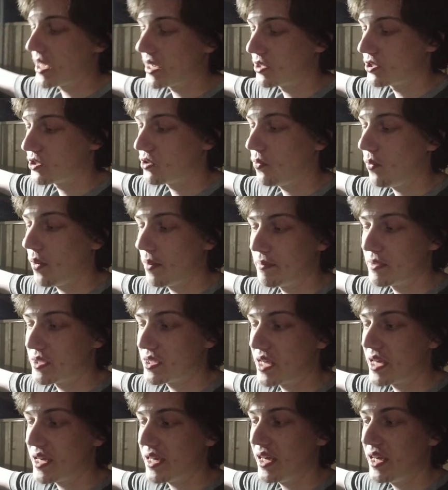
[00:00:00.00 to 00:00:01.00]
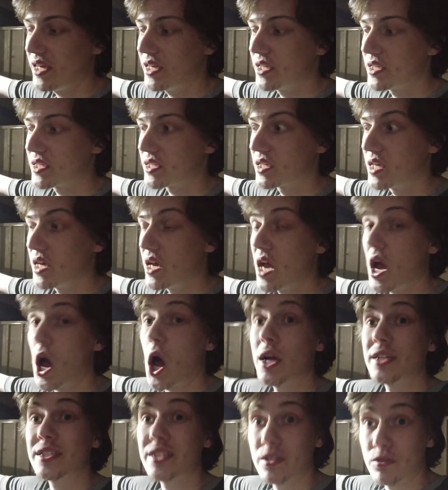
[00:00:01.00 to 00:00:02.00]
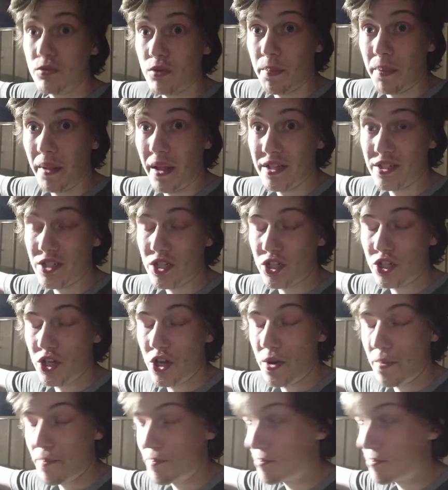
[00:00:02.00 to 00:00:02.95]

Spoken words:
because the one mistake is I didn't replace a certain